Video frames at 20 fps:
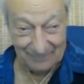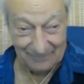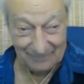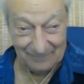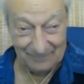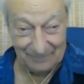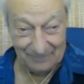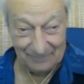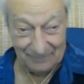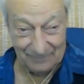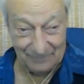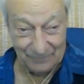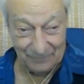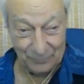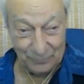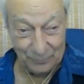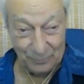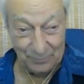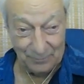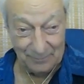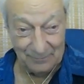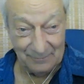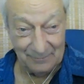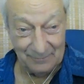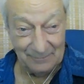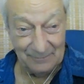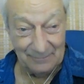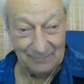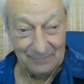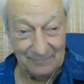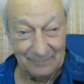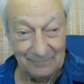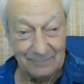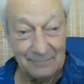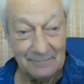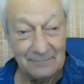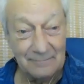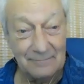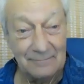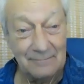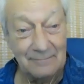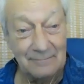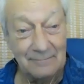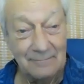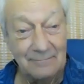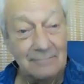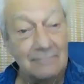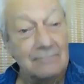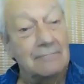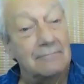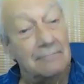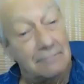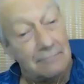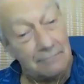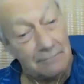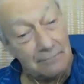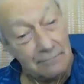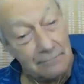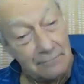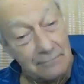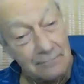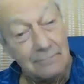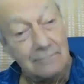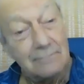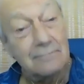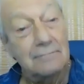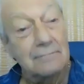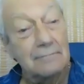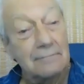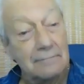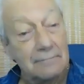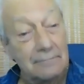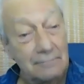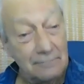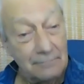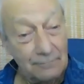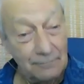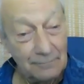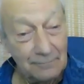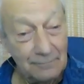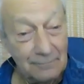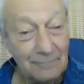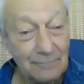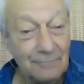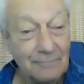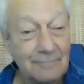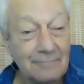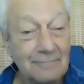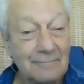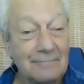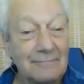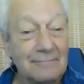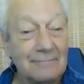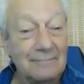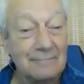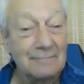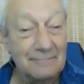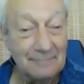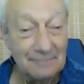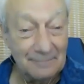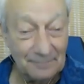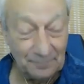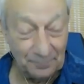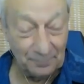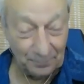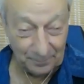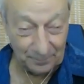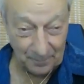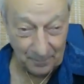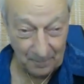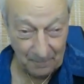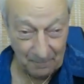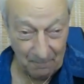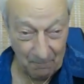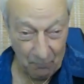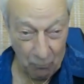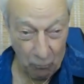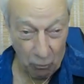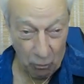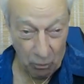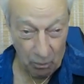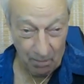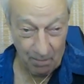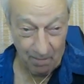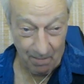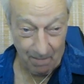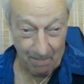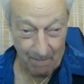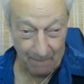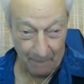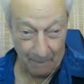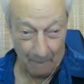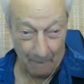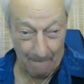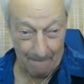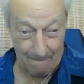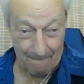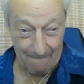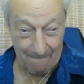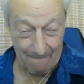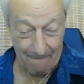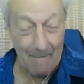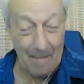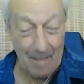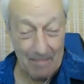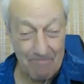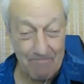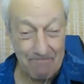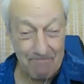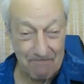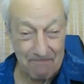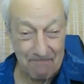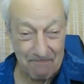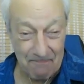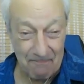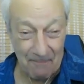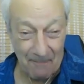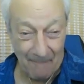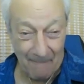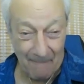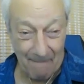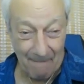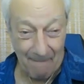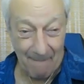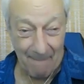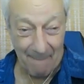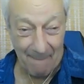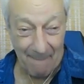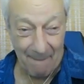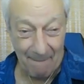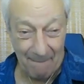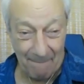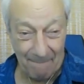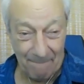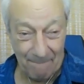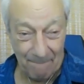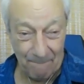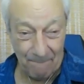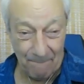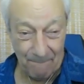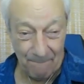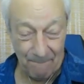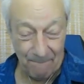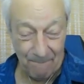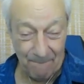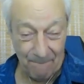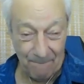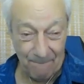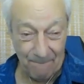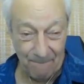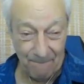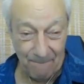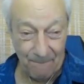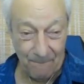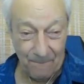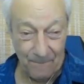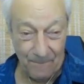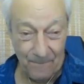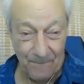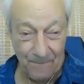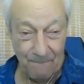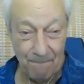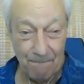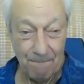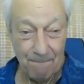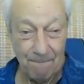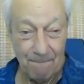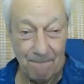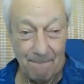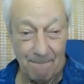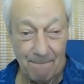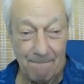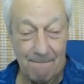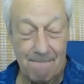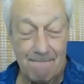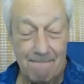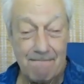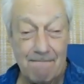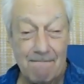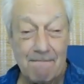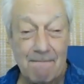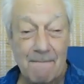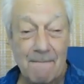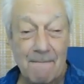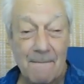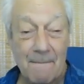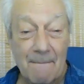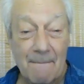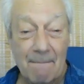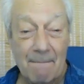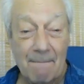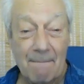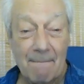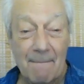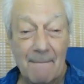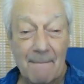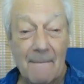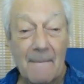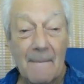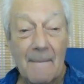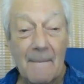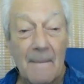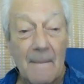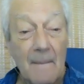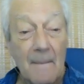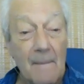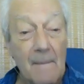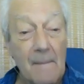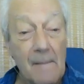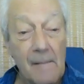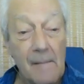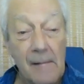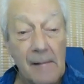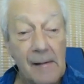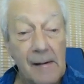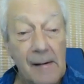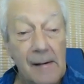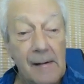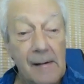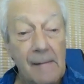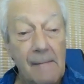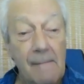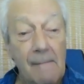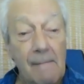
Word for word: I'm gonna do something with this the rest of my life Hmm. because it was so striking because it named you know as a lot of people tend to say right it named something so true of me um, that i thought i had covered up